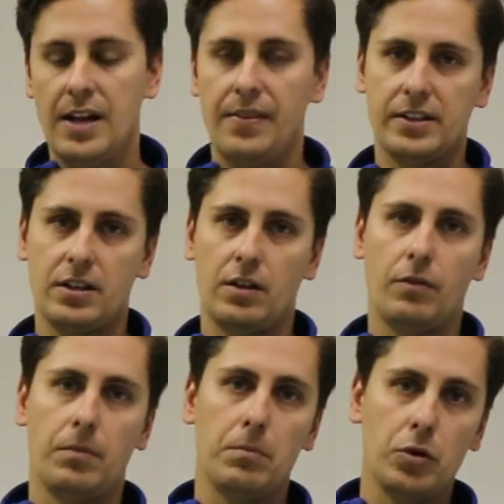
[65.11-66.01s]
that's going to
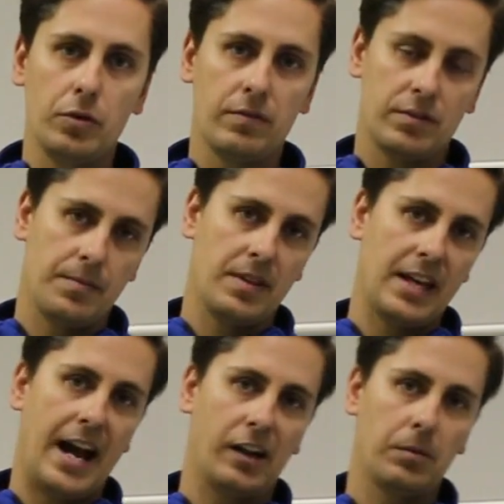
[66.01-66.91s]
remove some of the
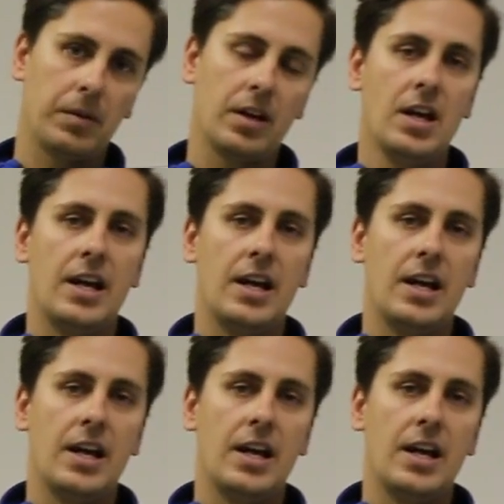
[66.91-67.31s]
ACKERMANN.